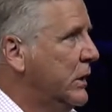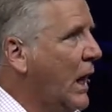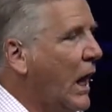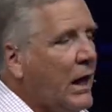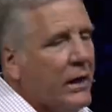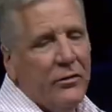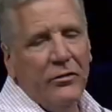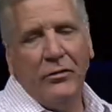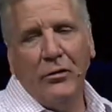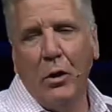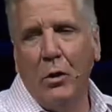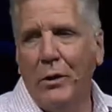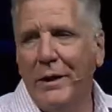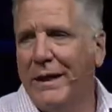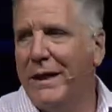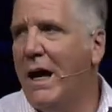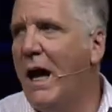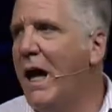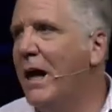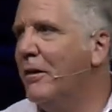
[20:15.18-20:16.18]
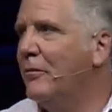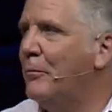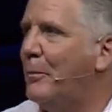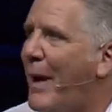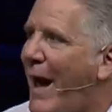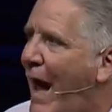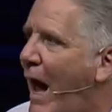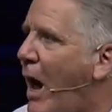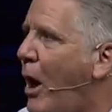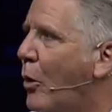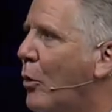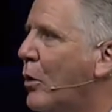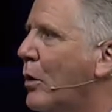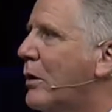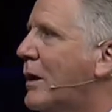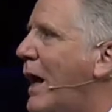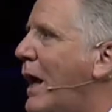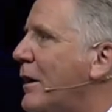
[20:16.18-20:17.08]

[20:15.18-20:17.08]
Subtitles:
God is the only God of power.